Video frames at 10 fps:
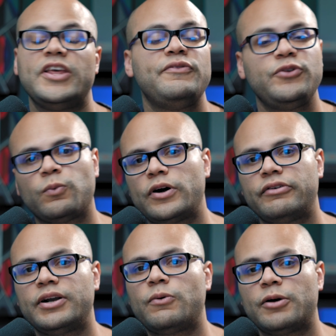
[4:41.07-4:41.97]
If you're
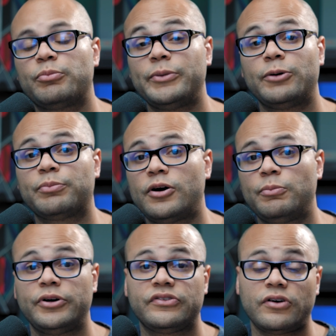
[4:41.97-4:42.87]
wondering where Premiere Pro
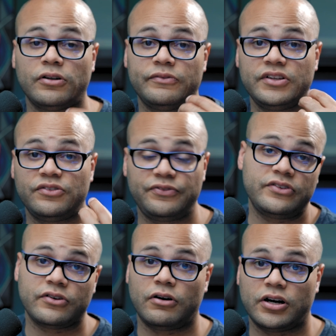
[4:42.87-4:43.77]
puts all of these
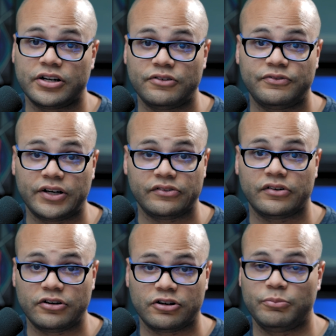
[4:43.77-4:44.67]
physical audio files on your